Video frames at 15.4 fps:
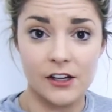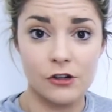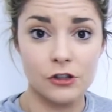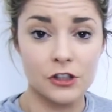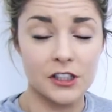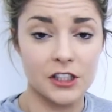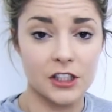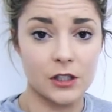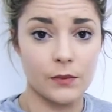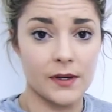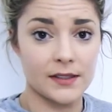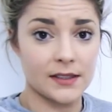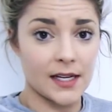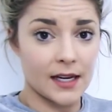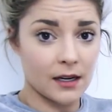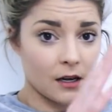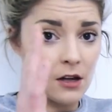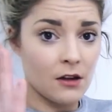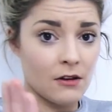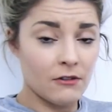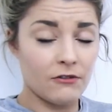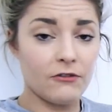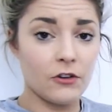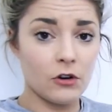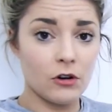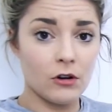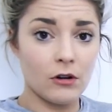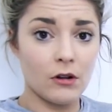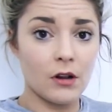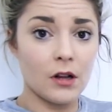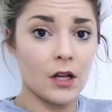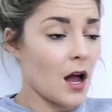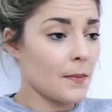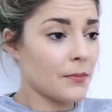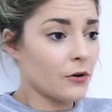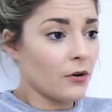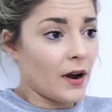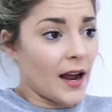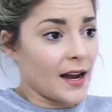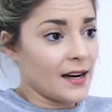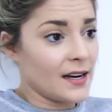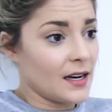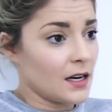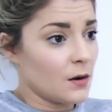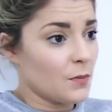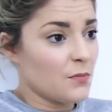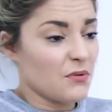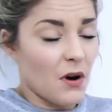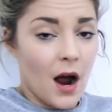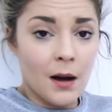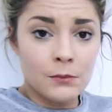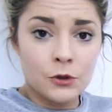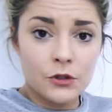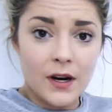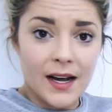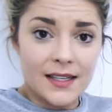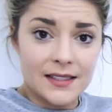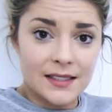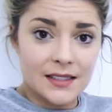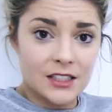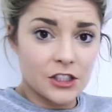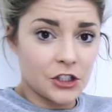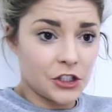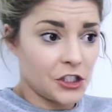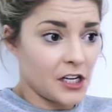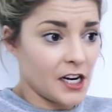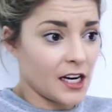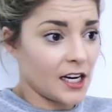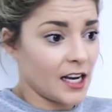Usually she wears like full upgraded prom dress chic.